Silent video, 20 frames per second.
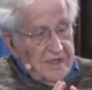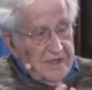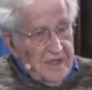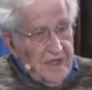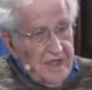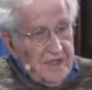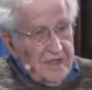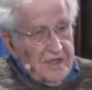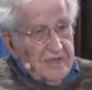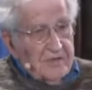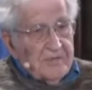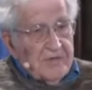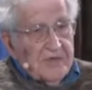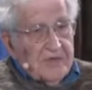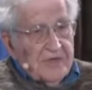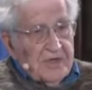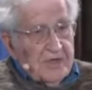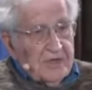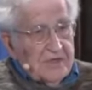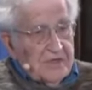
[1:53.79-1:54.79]
taking
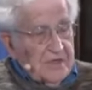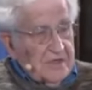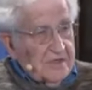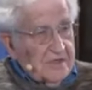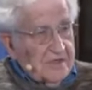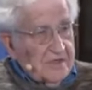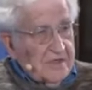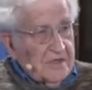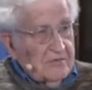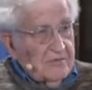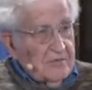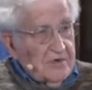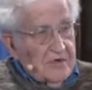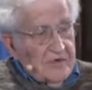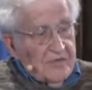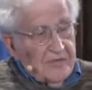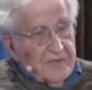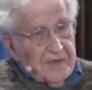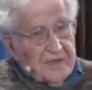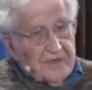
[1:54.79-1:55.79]
positions that would
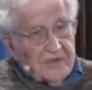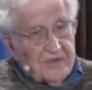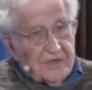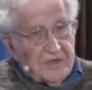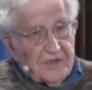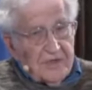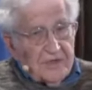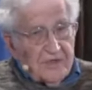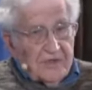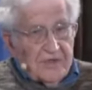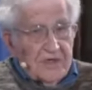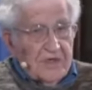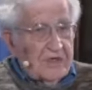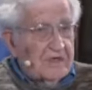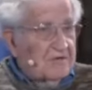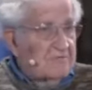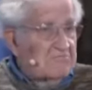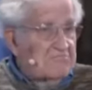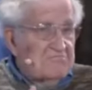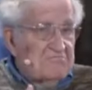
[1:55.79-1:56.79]
have been
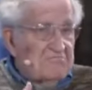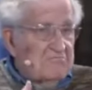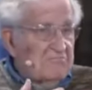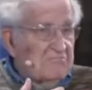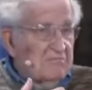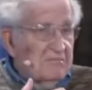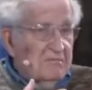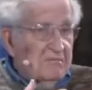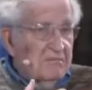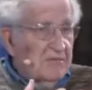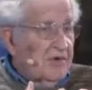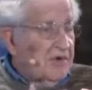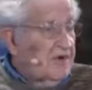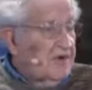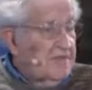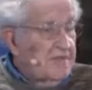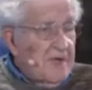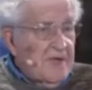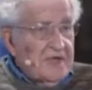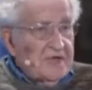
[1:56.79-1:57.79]
considered
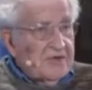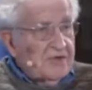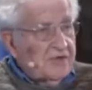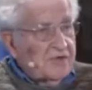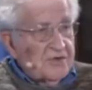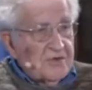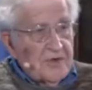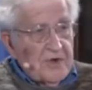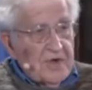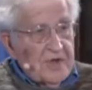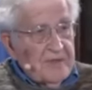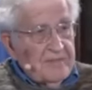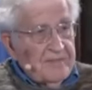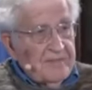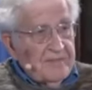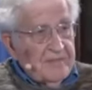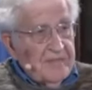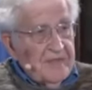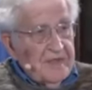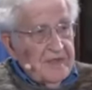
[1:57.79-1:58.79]
pretty
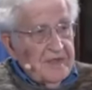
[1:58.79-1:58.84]
mainstream